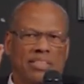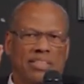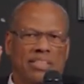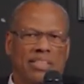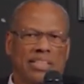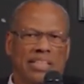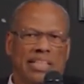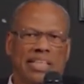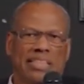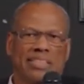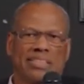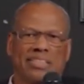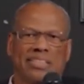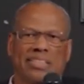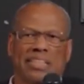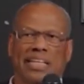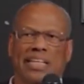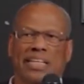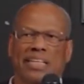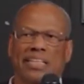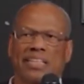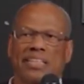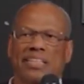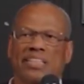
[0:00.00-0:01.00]
Let's
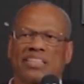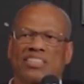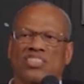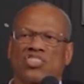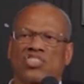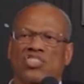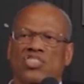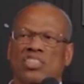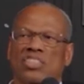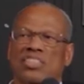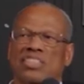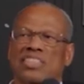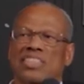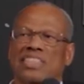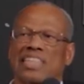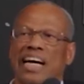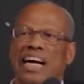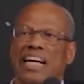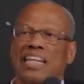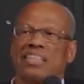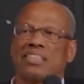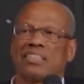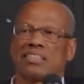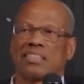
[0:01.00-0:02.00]
say
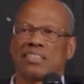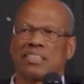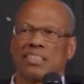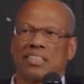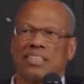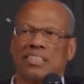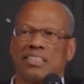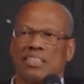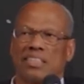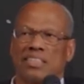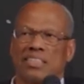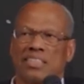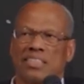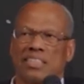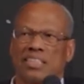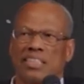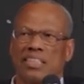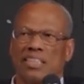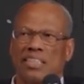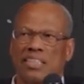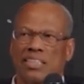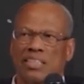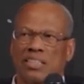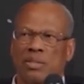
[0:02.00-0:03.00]
society,
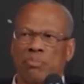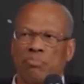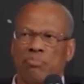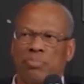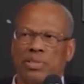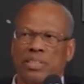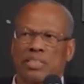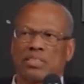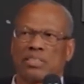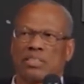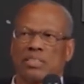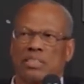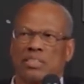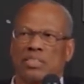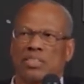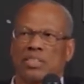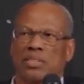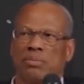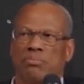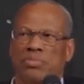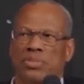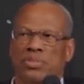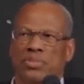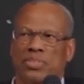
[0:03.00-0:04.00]
the business
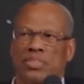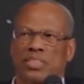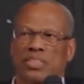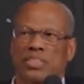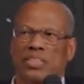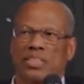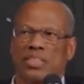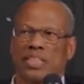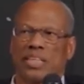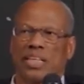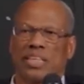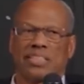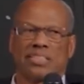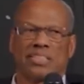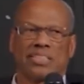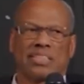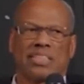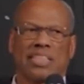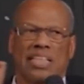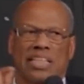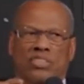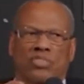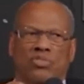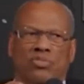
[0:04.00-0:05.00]
community, et
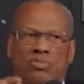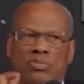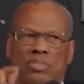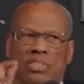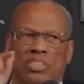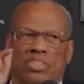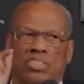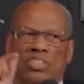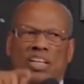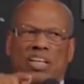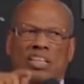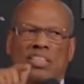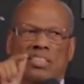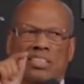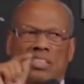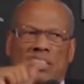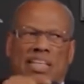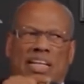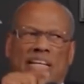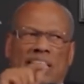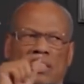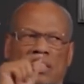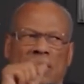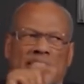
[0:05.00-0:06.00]
cetera, does
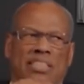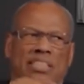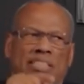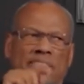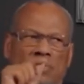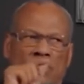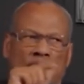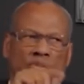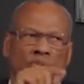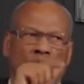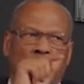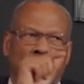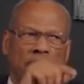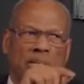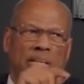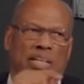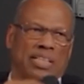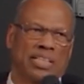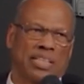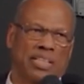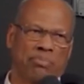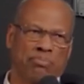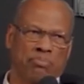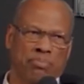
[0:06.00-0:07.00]
not give you
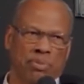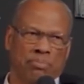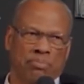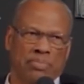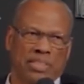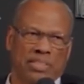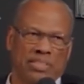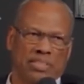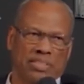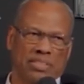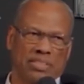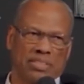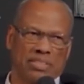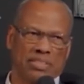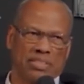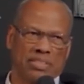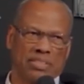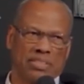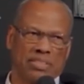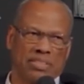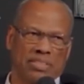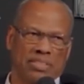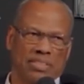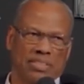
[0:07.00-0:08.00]
market permission
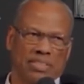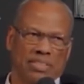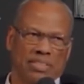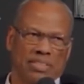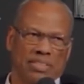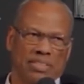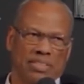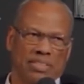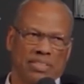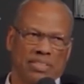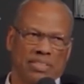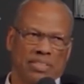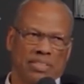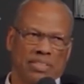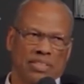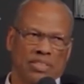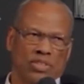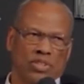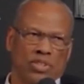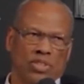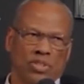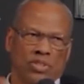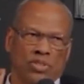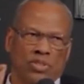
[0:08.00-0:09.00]

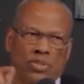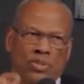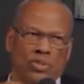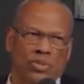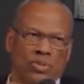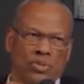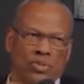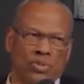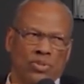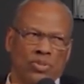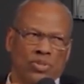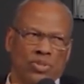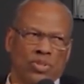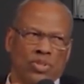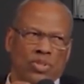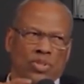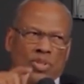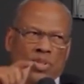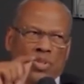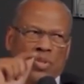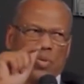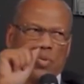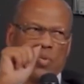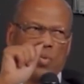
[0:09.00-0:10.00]
to do
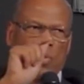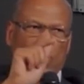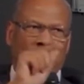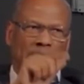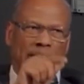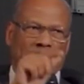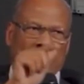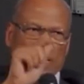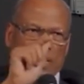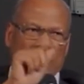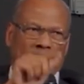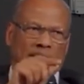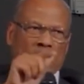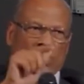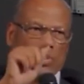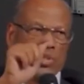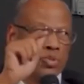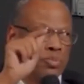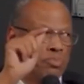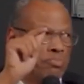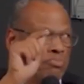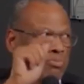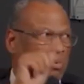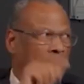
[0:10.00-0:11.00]
what it is
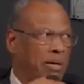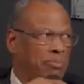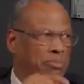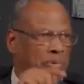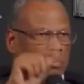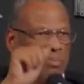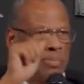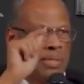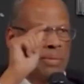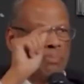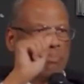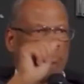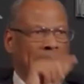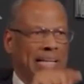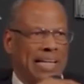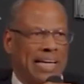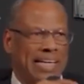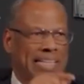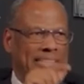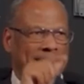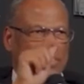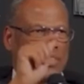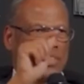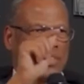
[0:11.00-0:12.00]
you probably
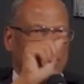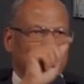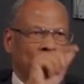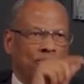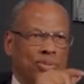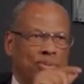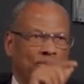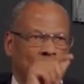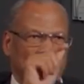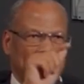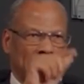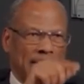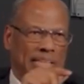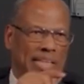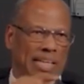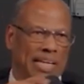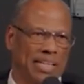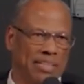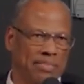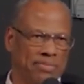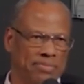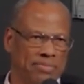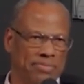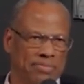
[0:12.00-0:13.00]
plan to do in
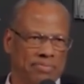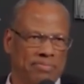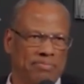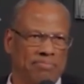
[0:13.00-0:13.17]
life.